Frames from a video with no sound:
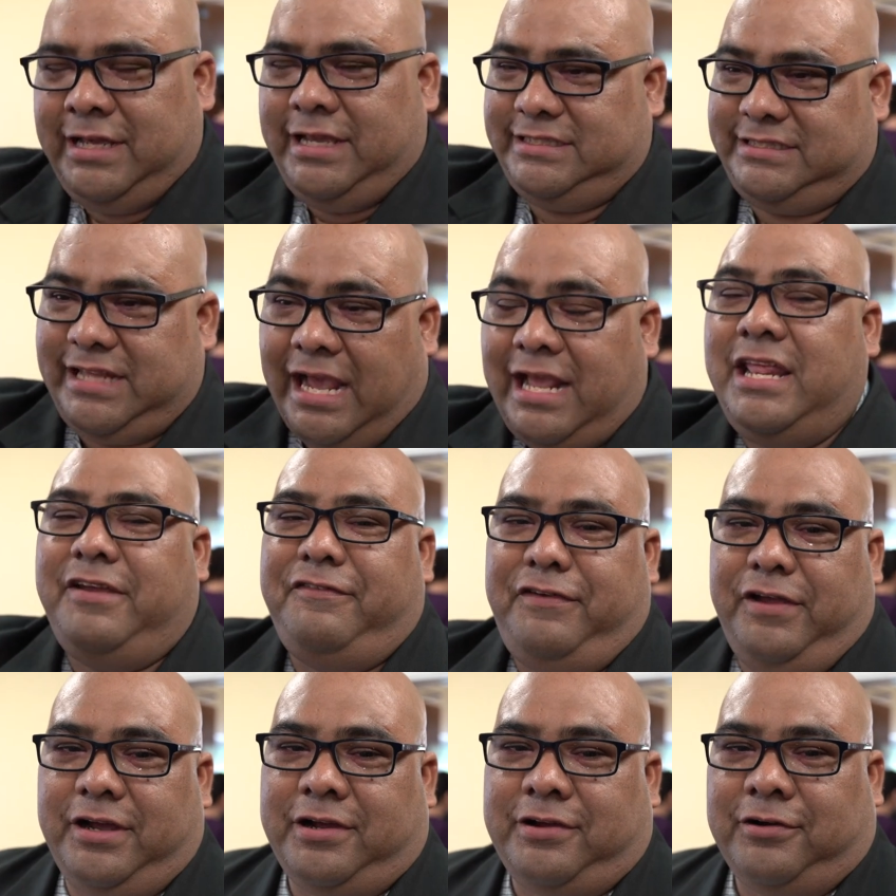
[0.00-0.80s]
daily
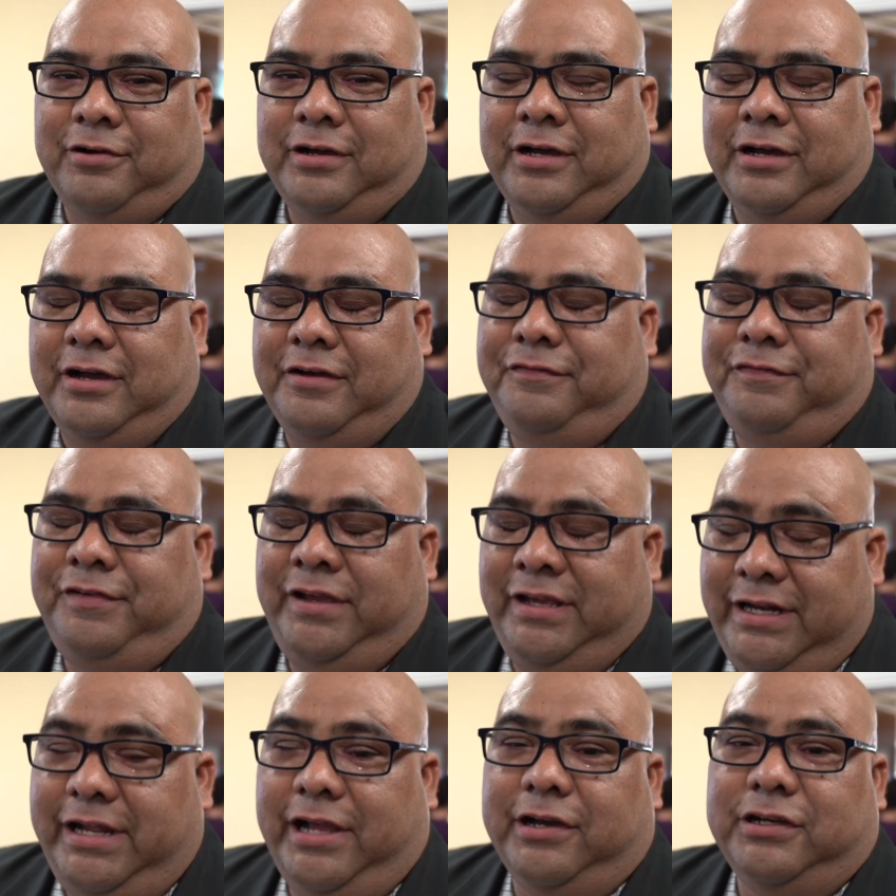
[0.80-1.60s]

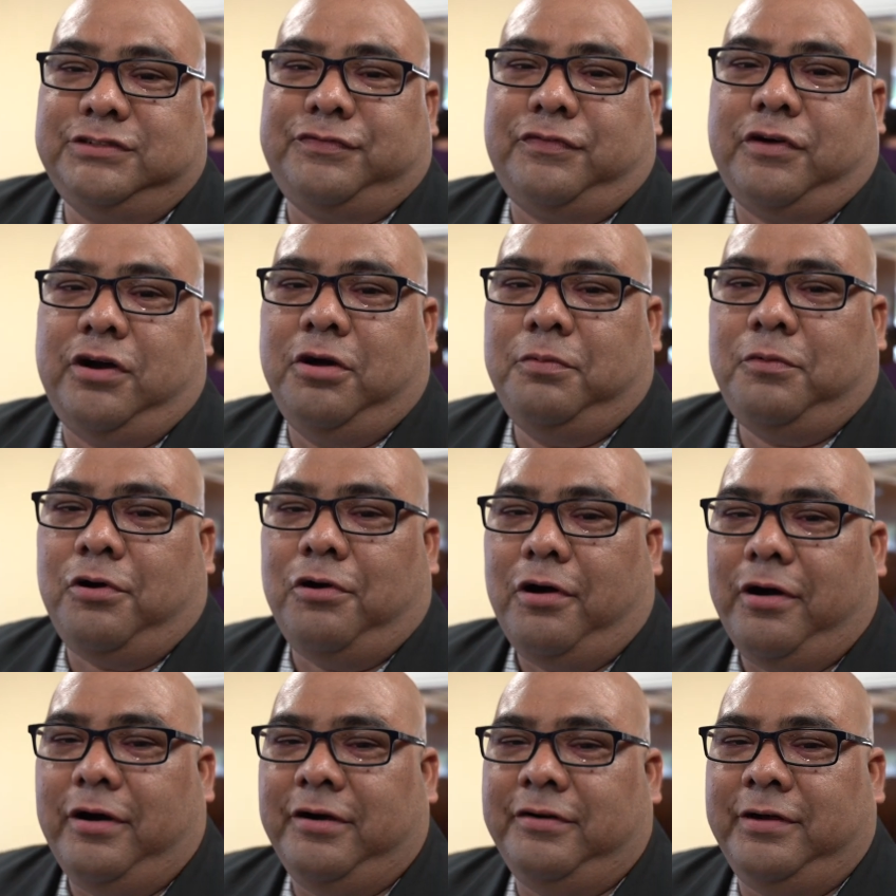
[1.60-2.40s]
videos for Hope
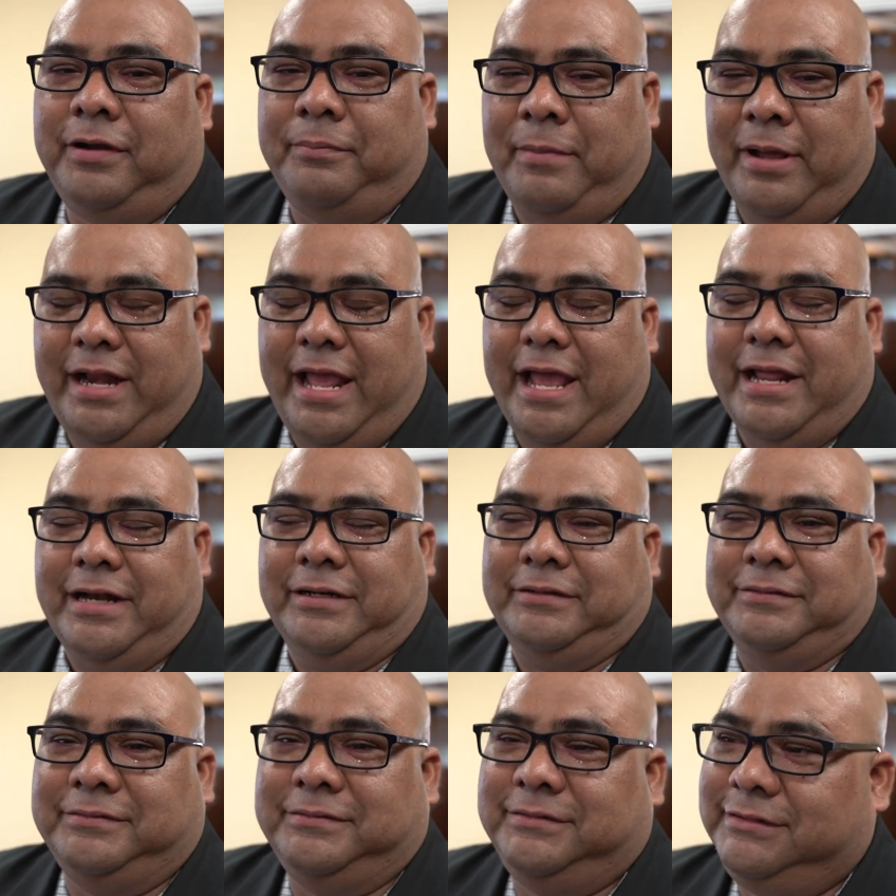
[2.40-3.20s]
Corps in
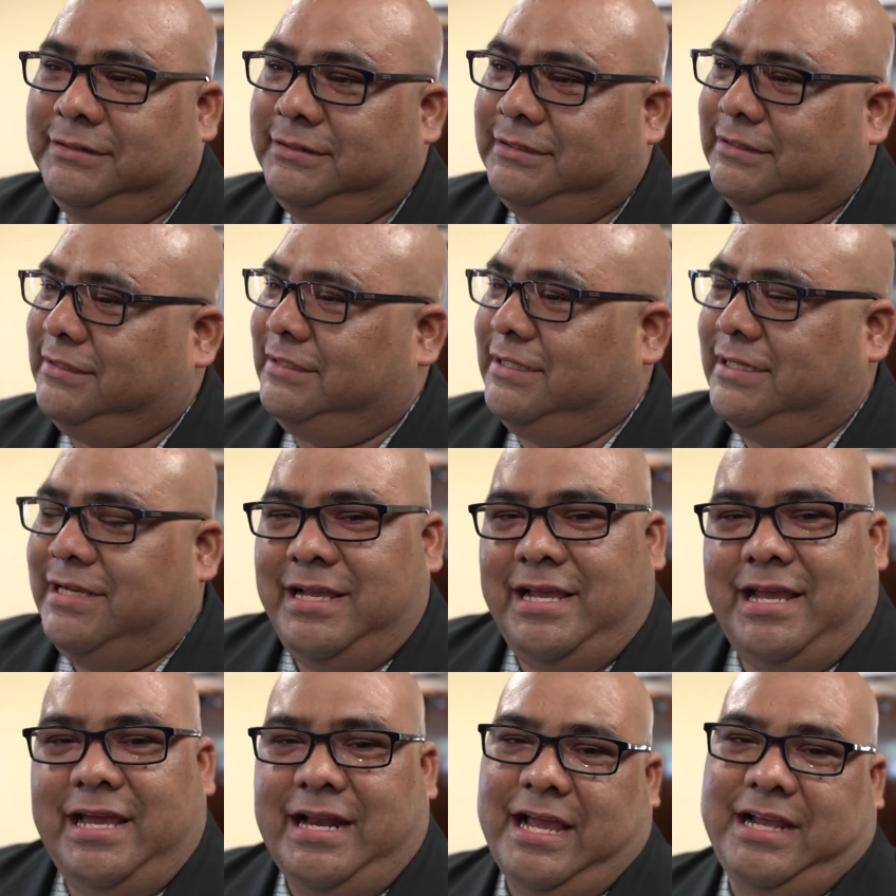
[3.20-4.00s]
Manhattan.
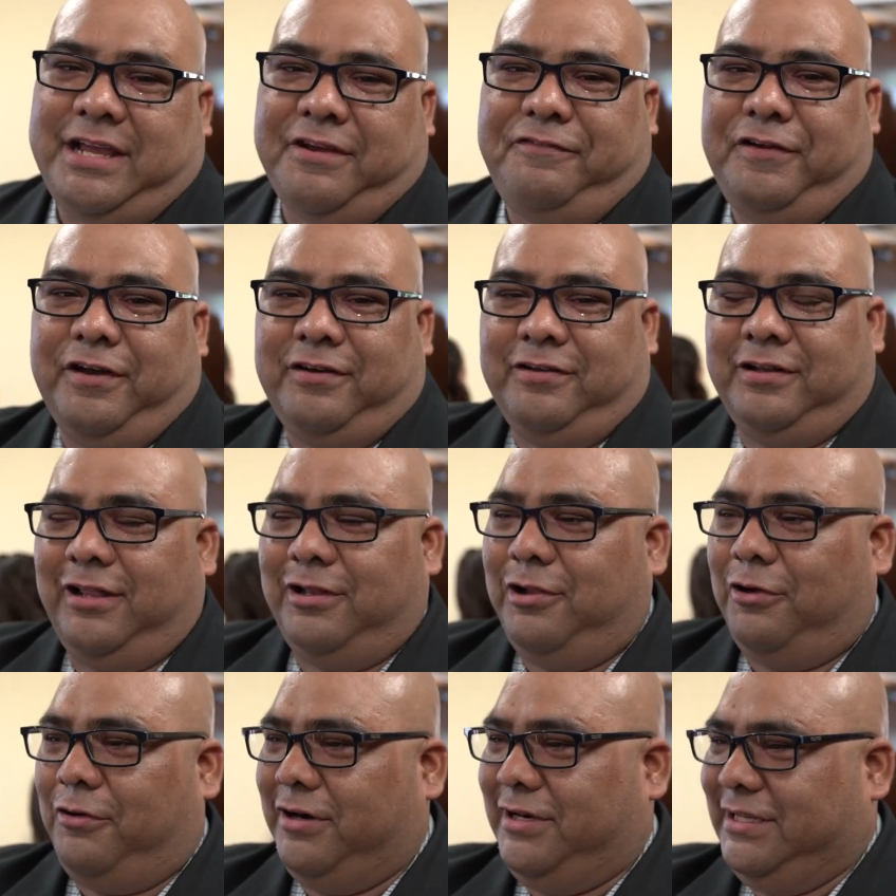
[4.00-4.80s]
And I could feel the
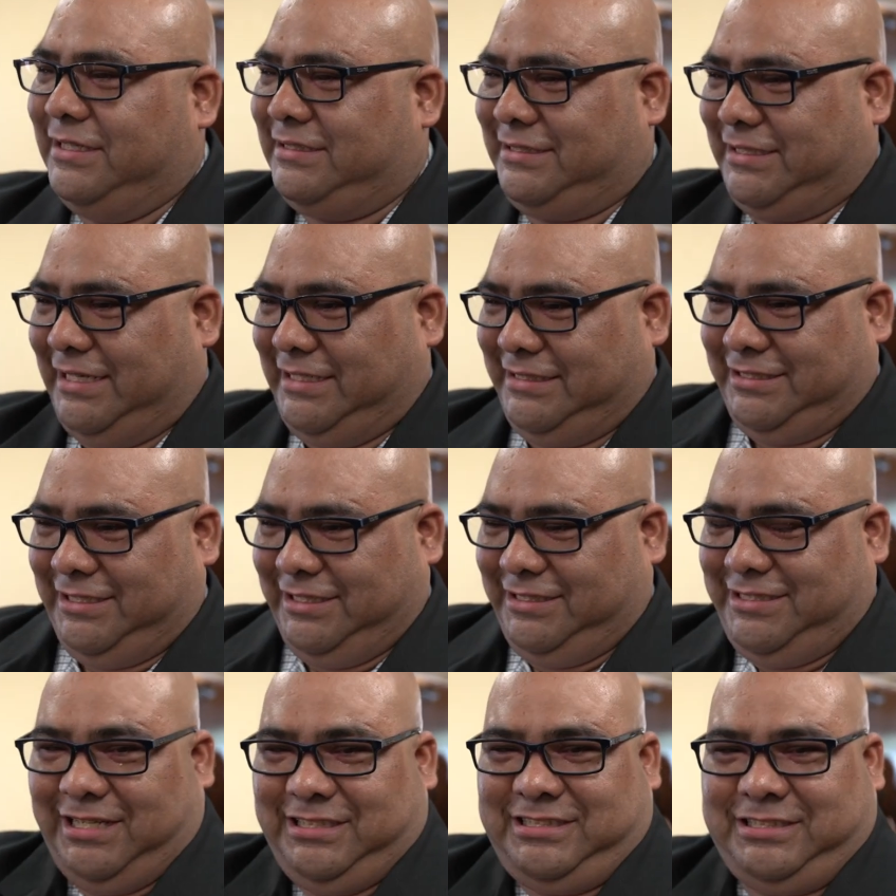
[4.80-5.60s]
Lord just like
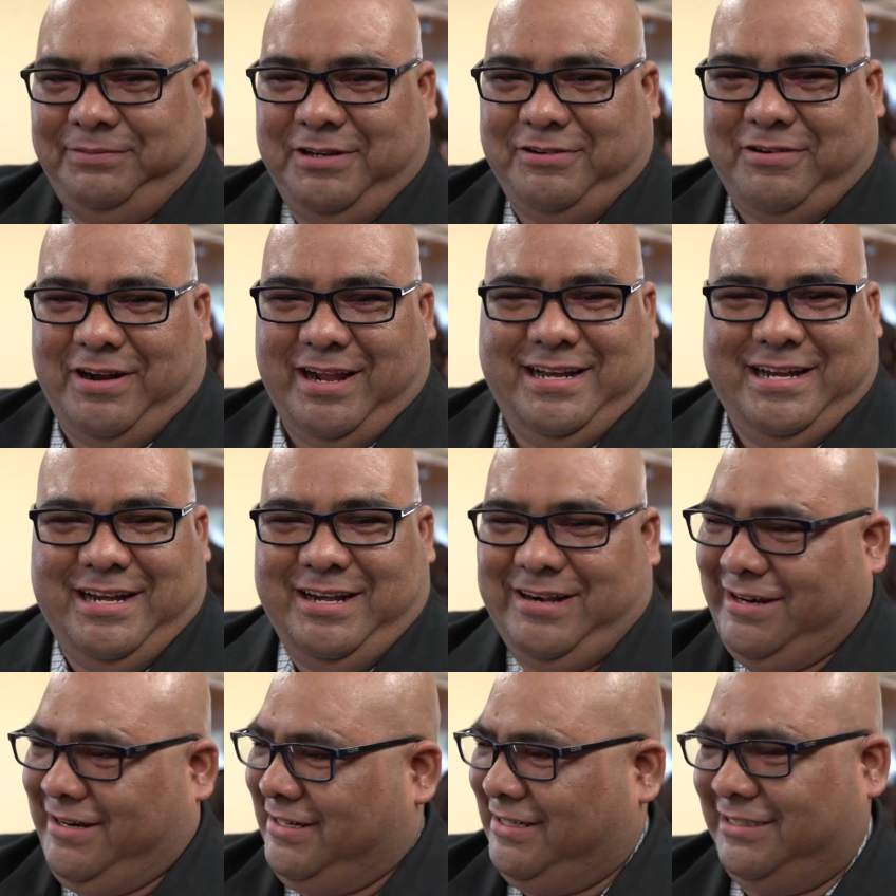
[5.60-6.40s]
start touching me right
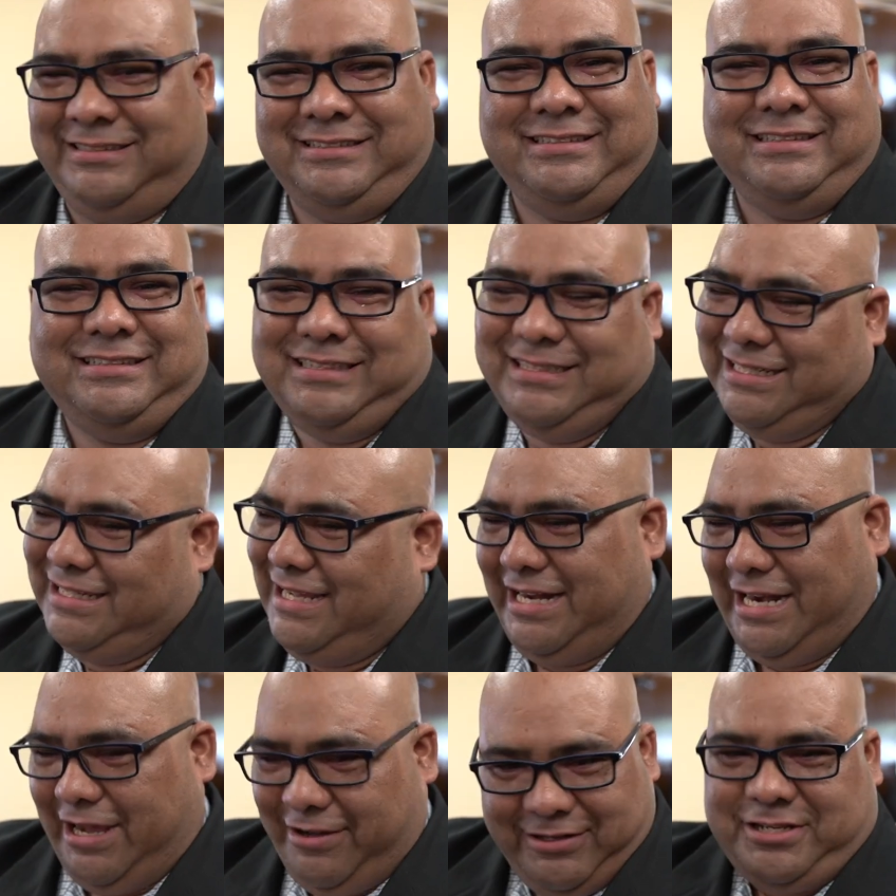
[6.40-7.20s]
here.
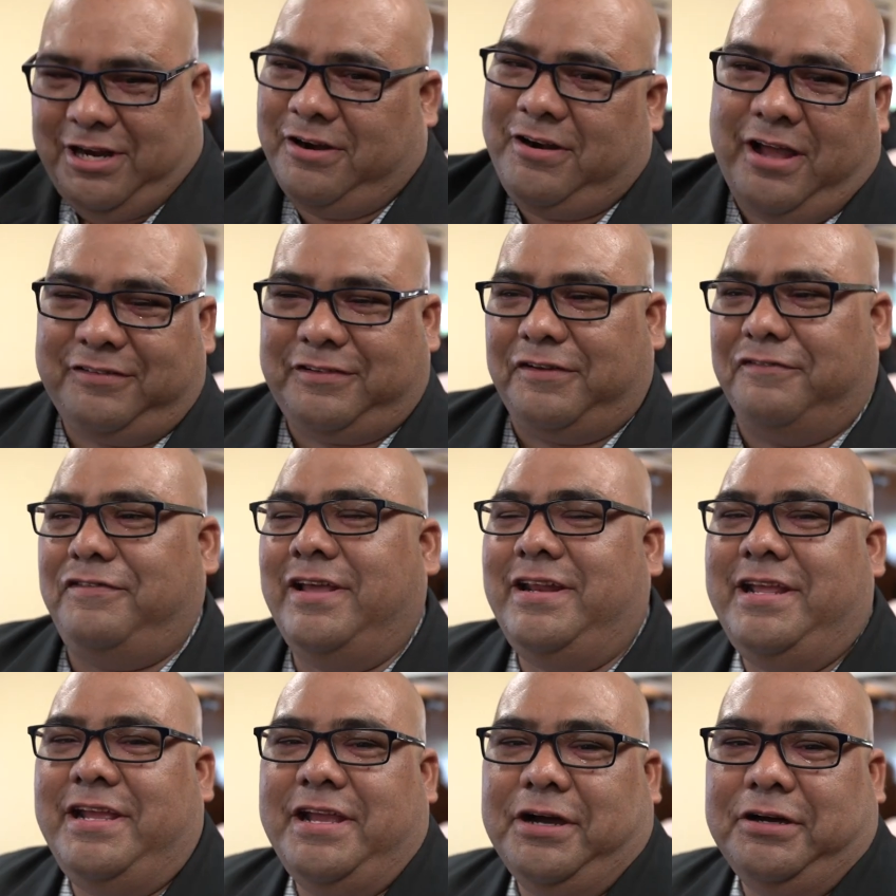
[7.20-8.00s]
And I would turn off the
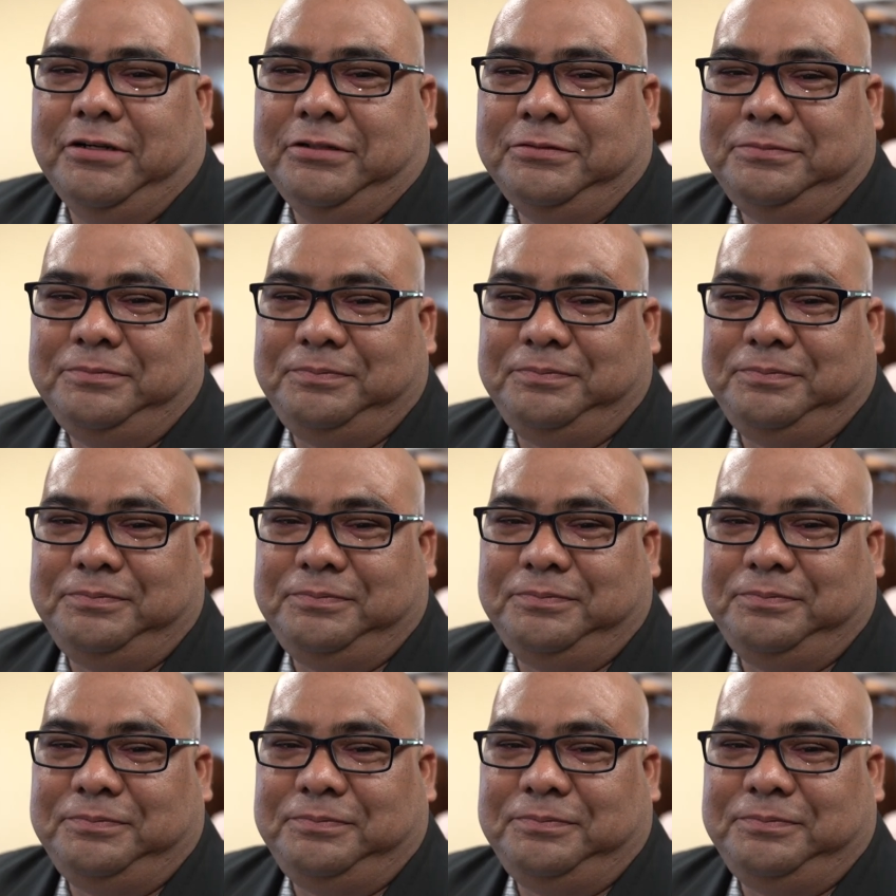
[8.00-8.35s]
video.